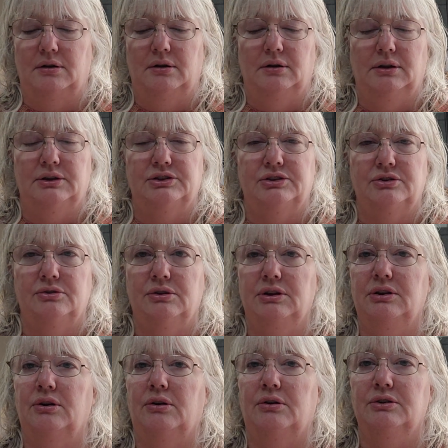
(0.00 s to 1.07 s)
let's do the
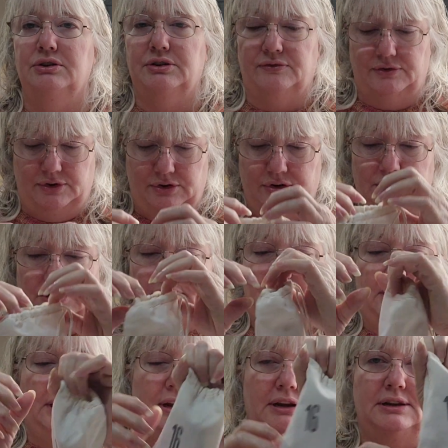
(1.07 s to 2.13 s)
yarns first.
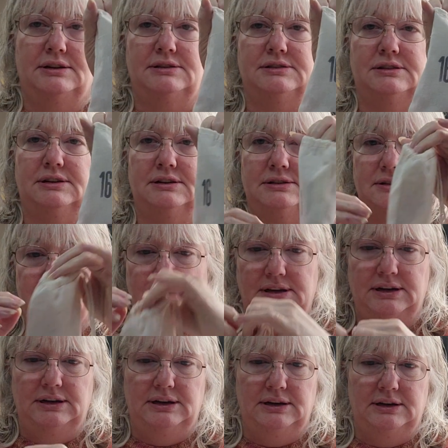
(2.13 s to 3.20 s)
Day
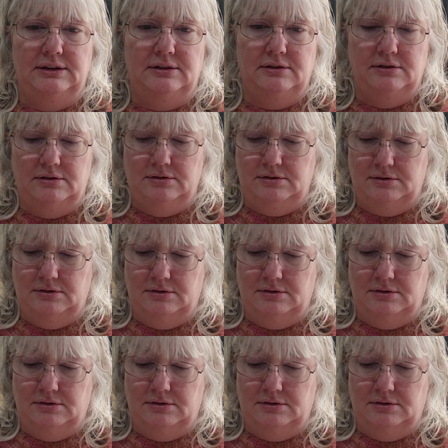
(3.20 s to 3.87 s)
16.